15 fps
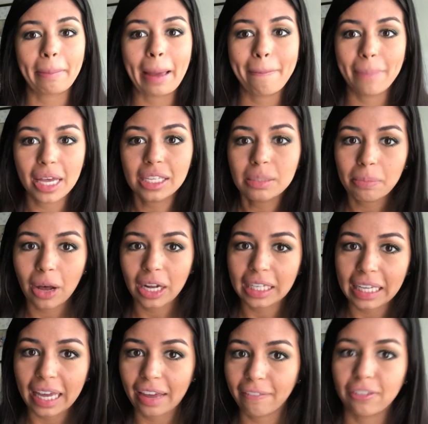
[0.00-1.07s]
my best
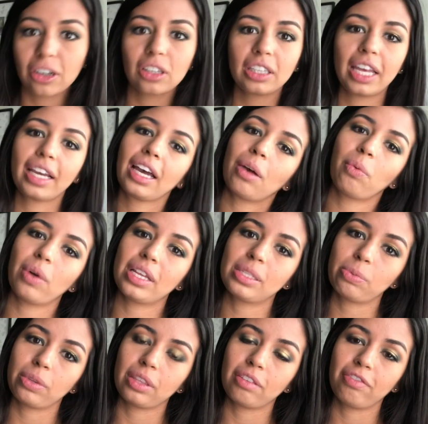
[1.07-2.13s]
body ever like I
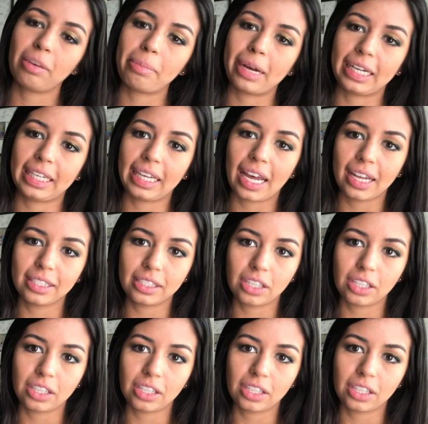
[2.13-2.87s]
was with the Fit Body Guide.